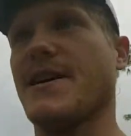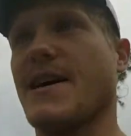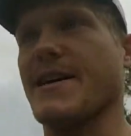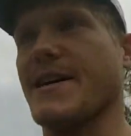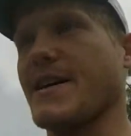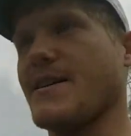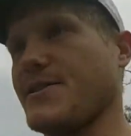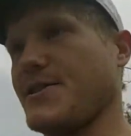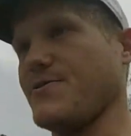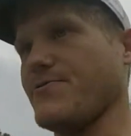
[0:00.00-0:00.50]
I
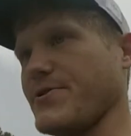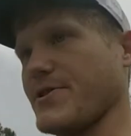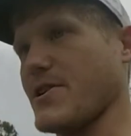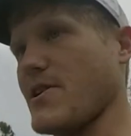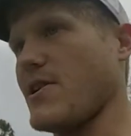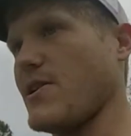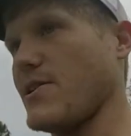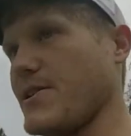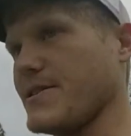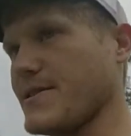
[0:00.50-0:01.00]
guess you would
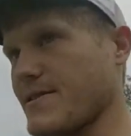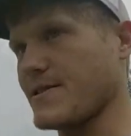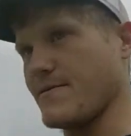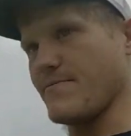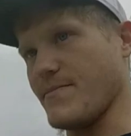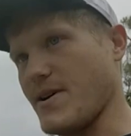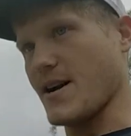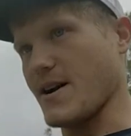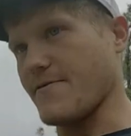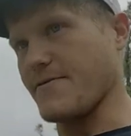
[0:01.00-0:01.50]
call it
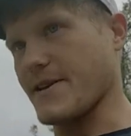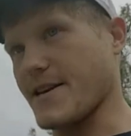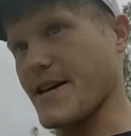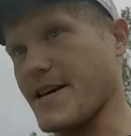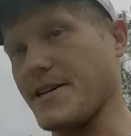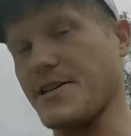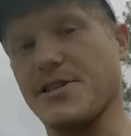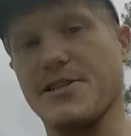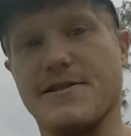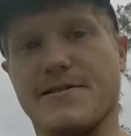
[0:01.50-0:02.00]

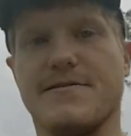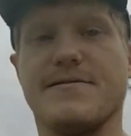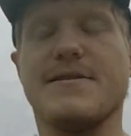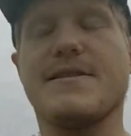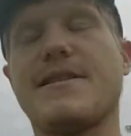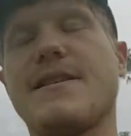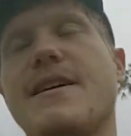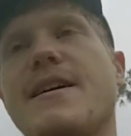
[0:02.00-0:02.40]
modification,